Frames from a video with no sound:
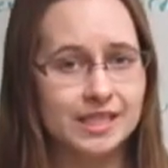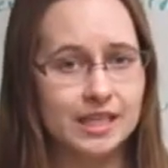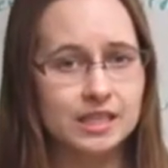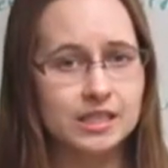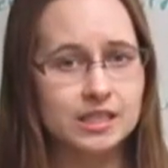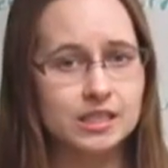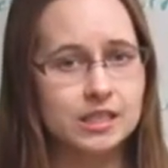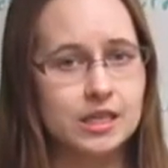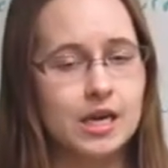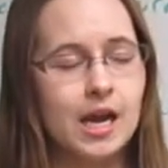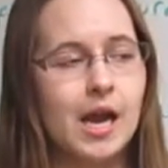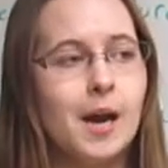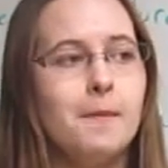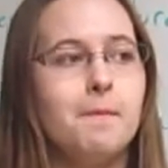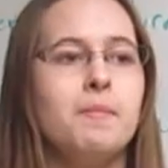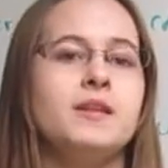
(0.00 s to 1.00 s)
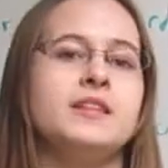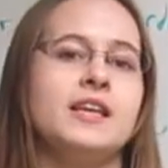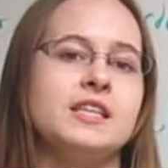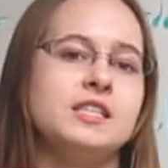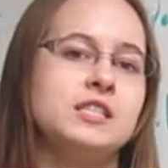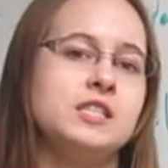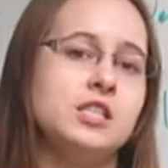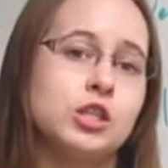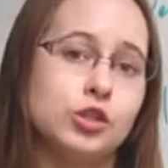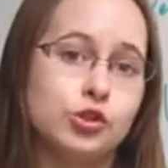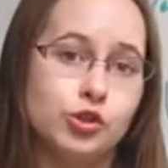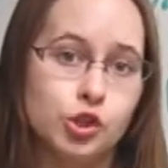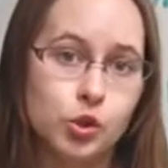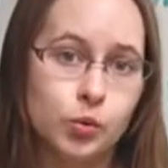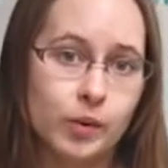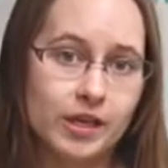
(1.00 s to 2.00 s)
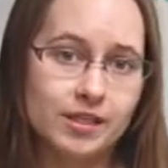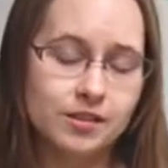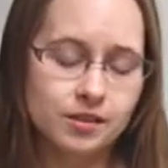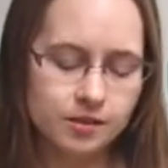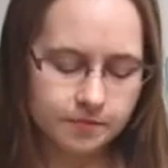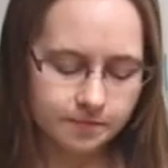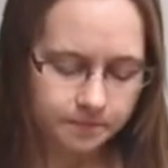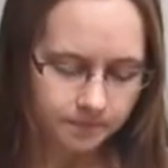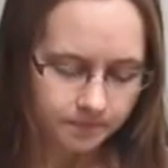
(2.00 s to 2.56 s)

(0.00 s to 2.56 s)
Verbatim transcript: it, but they still do it.